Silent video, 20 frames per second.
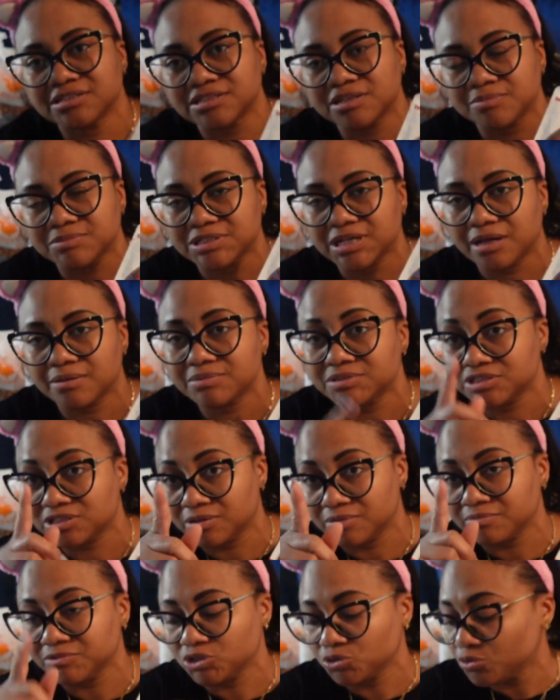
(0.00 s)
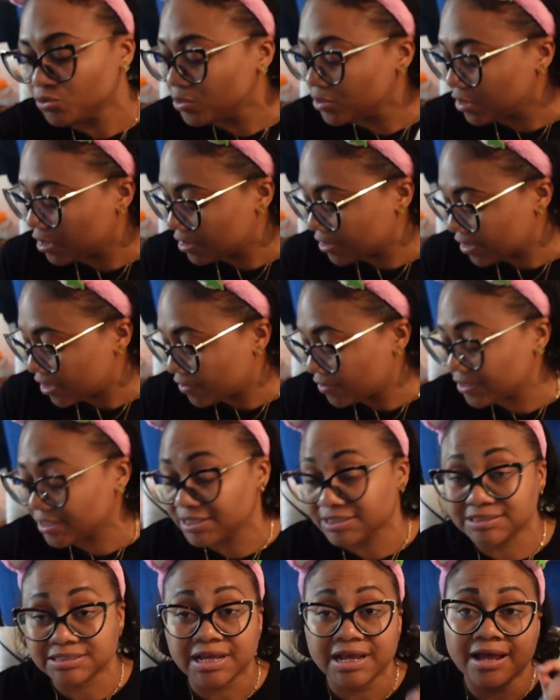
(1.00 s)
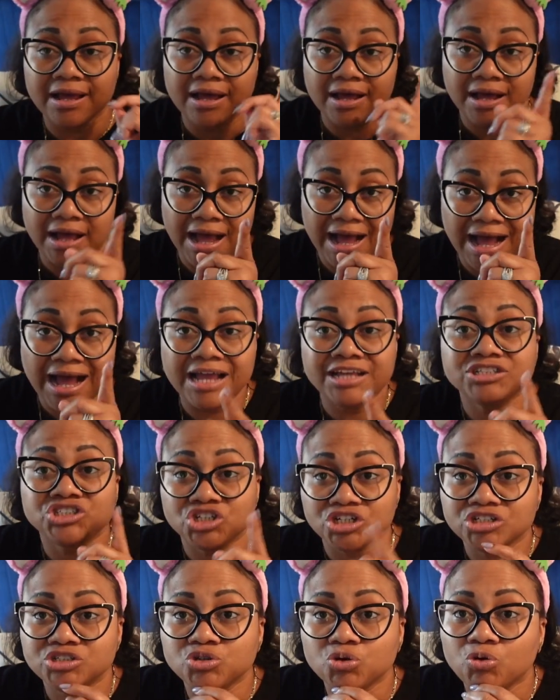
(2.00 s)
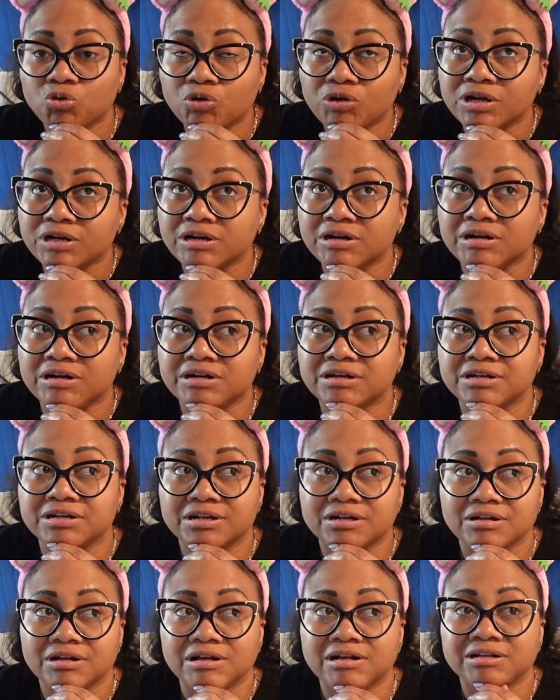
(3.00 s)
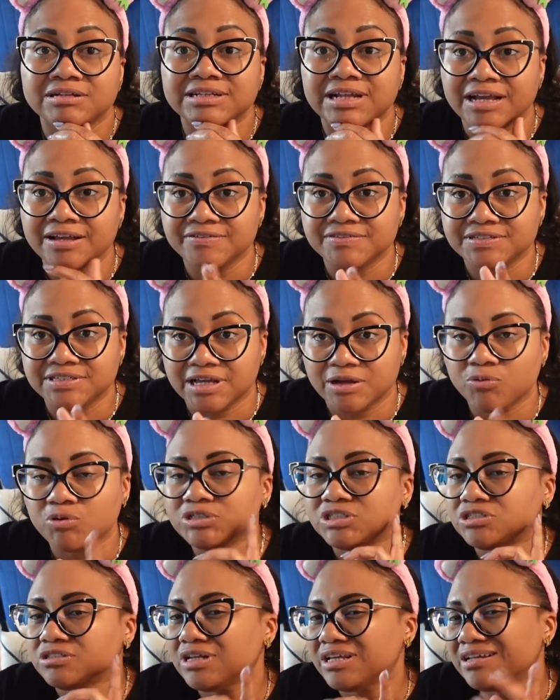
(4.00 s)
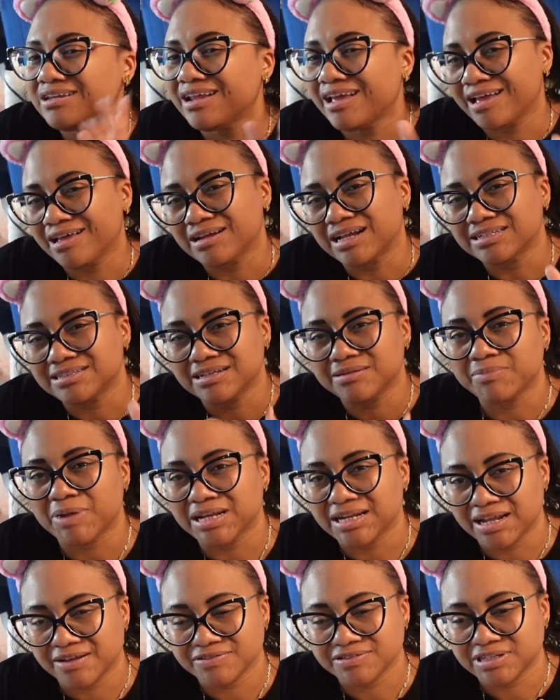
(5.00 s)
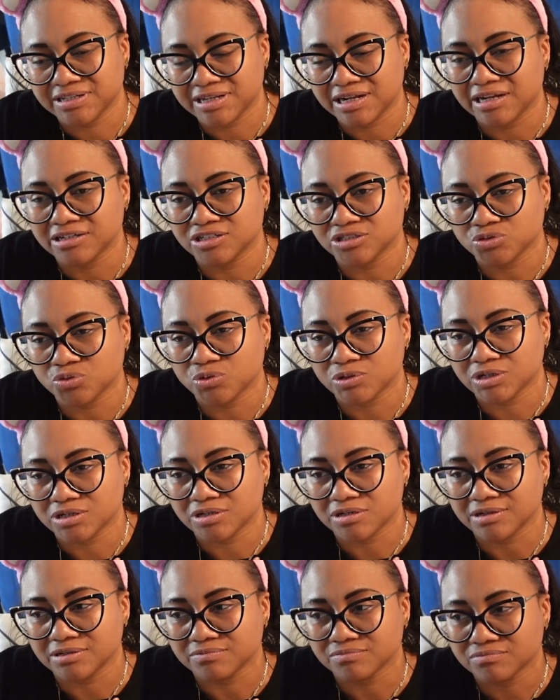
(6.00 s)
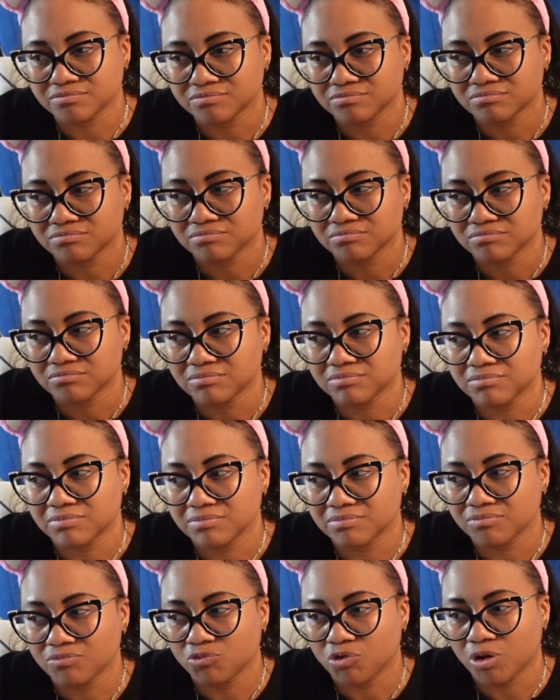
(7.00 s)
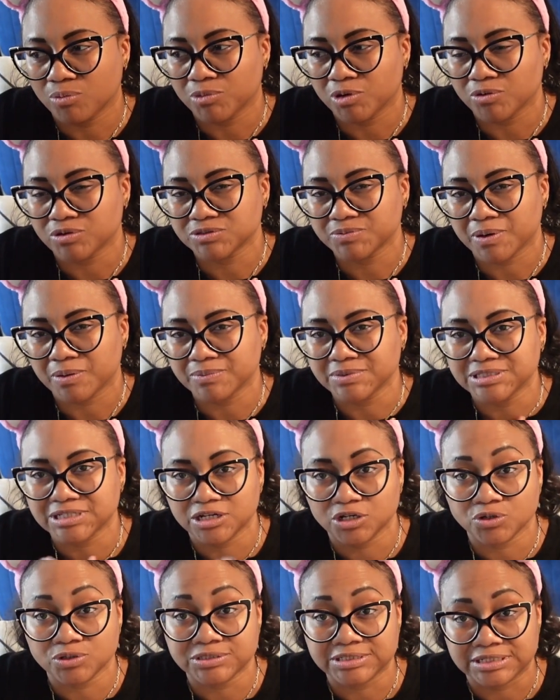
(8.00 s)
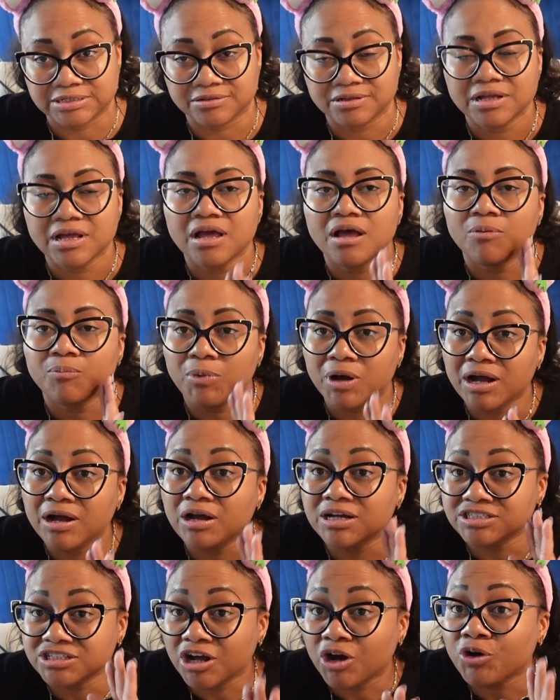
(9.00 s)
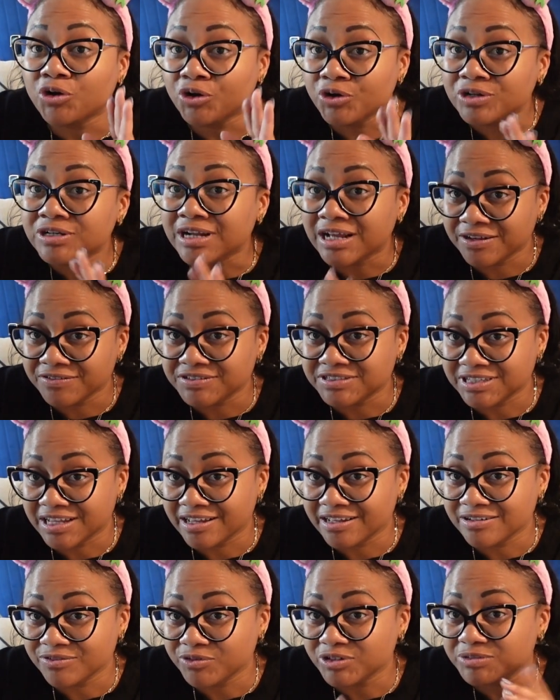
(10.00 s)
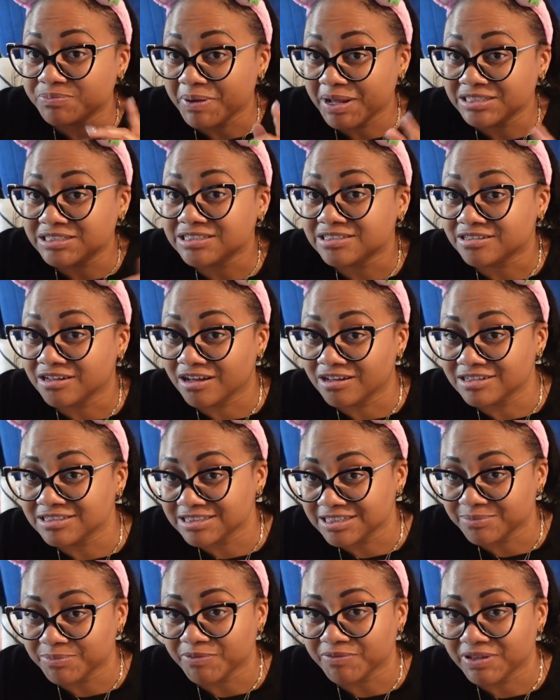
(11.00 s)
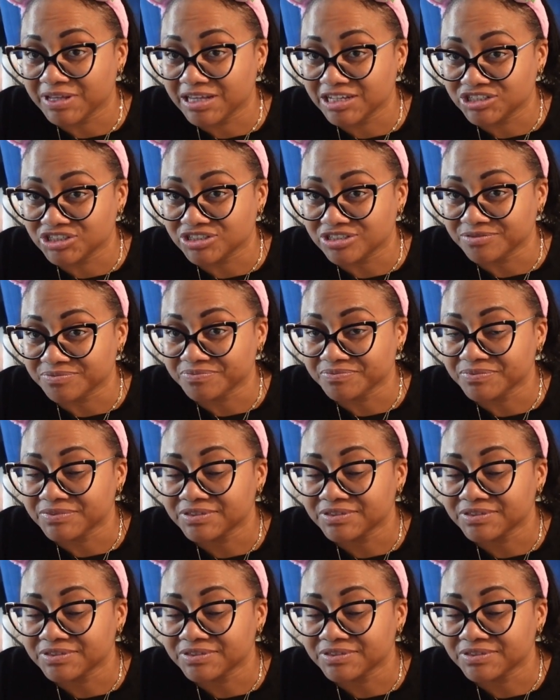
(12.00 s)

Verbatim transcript: sometimes you, you will luck out because I just ordered a knife set, which in the end, I think my knife set that I just ordered on Walmart was probably still a good deal. But I saw a good knife set, which matches the color scheme of the kitchen